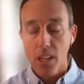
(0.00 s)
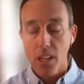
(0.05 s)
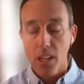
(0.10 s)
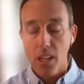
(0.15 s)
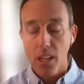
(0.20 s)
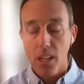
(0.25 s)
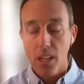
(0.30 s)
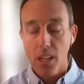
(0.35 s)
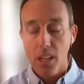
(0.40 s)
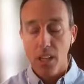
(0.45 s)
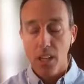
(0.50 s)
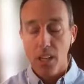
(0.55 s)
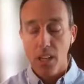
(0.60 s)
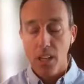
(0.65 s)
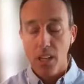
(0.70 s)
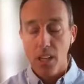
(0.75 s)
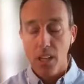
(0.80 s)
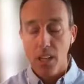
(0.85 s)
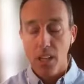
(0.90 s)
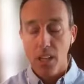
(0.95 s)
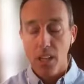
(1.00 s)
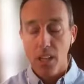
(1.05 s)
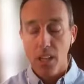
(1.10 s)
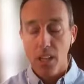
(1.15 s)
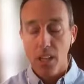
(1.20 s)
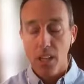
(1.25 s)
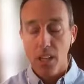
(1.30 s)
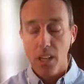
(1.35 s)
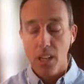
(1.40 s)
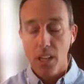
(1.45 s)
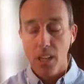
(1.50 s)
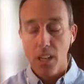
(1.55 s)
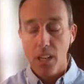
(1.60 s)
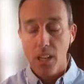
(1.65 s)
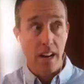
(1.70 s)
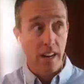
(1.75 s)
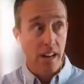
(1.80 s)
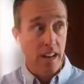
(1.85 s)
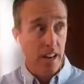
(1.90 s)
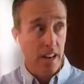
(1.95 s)
Here's some of the things we're working on,
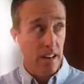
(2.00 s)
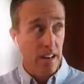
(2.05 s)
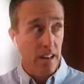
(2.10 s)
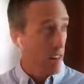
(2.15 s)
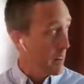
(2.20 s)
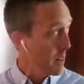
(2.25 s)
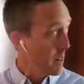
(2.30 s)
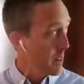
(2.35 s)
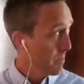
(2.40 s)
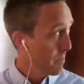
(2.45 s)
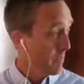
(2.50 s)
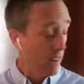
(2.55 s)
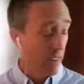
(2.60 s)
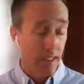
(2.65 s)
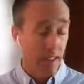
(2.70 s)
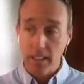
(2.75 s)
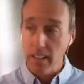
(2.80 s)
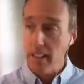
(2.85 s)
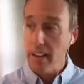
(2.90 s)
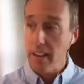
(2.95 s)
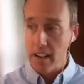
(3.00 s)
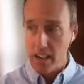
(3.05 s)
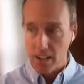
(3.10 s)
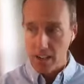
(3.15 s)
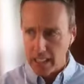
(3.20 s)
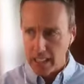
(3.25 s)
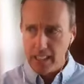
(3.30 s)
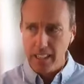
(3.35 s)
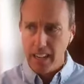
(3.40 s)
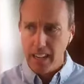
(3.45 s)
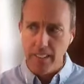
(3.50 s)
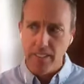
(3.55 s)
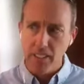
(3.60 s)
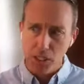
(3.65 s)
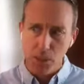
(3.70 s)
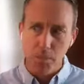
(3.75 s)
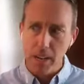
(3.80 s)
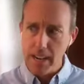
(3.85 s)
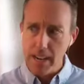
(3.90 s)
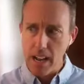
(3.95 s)
and I'll kind of
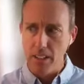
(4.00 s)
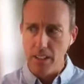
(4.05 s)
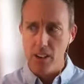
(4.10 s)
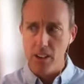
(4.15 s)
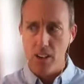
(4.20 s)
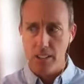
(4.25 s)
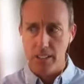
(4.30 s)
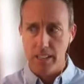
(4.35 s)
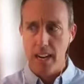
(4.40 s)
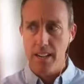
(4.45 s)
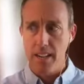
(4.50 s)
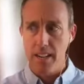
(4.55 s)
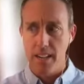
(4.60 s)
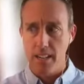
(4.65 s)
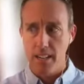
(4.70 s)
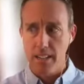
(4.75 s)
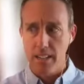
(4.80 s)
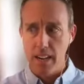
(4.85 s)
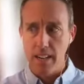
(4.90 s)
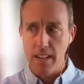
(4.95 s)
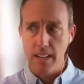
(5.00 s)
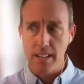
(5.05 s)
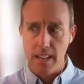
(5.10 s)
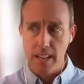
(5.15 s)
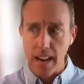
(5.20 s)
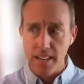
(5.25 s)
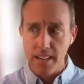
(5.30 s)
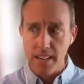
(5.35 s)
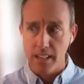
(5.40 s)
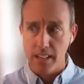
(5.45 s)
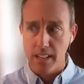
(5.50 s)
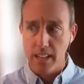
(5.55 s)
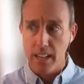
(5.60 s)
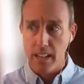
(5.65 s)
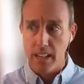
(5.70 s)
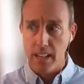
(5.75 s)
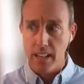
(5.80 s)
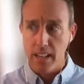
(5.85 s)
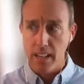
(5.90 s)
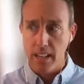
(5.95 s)
explain how they all kind of tied together.
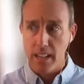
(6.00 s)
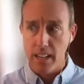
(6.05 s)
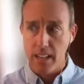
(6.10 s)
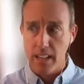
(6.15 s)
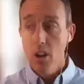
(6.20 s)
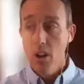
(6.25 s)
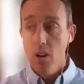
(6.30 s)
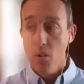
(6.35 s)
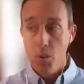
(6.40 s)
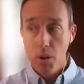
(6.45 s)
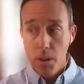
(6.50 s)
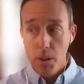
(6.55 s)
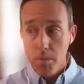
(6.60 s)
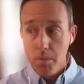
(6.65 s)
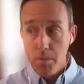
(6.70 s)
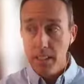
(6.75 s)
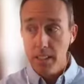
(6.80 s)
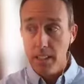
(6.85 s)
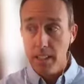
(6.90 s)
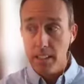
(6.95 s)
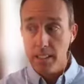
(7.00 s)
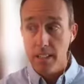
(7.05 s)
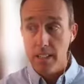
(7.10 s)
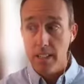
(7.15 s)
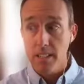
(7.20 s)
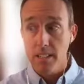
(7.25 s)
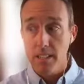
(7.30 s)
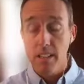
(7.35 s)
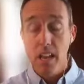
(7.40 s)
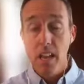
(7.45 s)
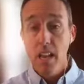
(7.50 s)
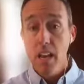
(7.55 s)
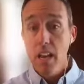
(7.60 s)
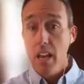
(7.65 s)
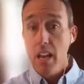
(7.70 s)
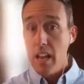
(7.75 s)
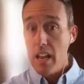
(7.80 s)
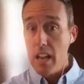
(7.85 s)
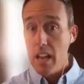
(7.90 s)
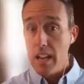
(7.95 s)
So one of the big things is
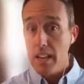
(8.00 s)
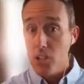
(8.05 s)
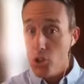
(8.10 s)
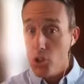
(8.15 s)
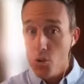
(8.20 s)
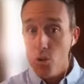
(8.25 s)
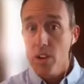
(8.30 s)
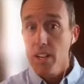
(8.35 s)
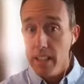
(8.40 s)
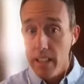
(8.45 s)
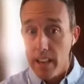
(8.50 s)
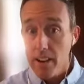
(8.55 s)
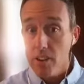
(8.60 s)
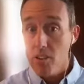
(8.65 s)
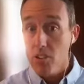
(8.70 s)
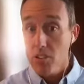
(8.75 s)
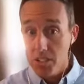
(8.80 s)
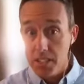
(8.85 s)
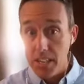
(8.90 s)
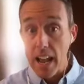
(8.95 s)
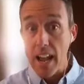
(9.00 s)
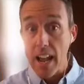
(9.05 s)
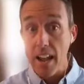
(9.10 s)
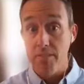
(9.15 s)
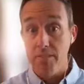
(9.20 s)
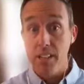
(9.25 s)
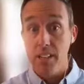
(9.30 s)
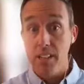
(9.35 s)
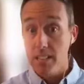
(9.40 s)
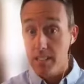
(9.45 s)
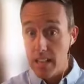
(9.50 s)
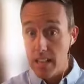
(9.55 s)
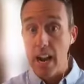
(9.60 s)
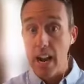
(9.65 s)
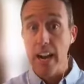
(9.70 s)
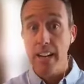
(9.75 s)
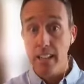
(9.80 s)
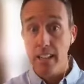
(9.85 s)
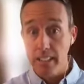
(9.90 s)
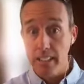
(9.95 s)
ensuring that our staff is
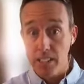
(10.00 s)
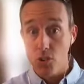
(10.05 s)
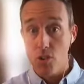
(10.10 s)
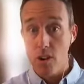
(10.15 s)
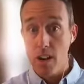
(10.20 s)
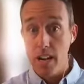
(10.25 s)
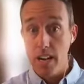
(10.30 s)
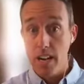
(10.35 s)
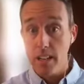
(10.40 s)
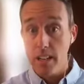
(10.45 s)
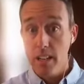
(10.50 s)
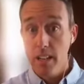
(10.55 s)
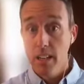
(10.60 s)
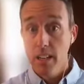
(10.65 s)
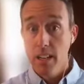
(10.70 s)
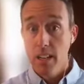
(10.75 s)
highly trained.